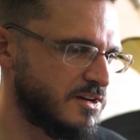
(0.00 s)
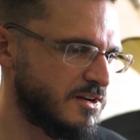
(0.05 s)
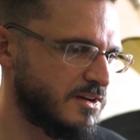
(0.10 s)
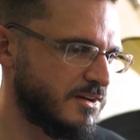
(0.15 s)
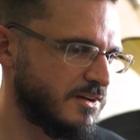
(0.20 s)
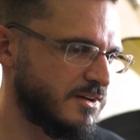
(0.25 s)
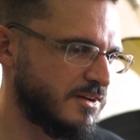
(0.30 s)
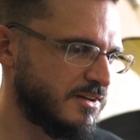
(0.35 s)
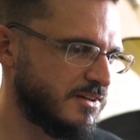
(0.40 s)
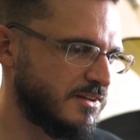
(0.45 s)

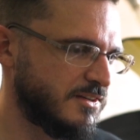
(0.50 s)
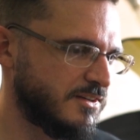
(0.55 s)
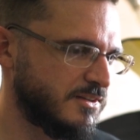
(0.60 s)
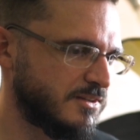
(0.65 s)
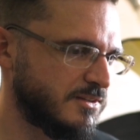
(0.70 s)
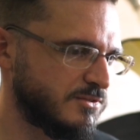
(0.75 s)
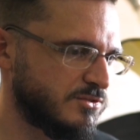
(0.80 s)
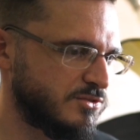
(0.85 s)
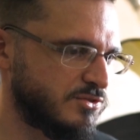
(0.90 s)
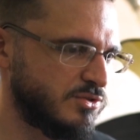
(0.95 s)

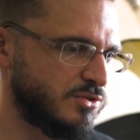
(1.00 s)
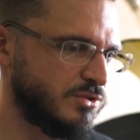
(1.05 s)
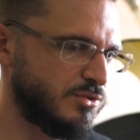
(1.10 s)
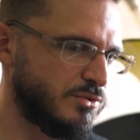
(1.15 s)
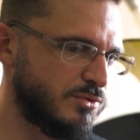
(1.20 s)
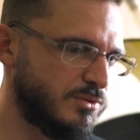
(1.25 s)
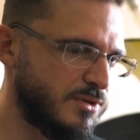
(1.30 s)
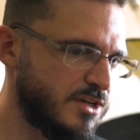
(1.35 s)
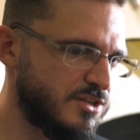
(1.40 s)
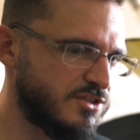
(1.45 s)

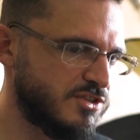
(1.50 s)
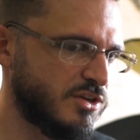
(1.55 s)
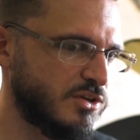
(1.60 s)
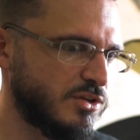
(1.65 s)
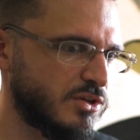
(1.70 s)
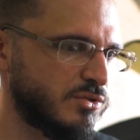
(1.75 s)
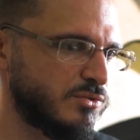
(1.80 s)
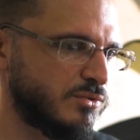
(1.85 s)
to reach our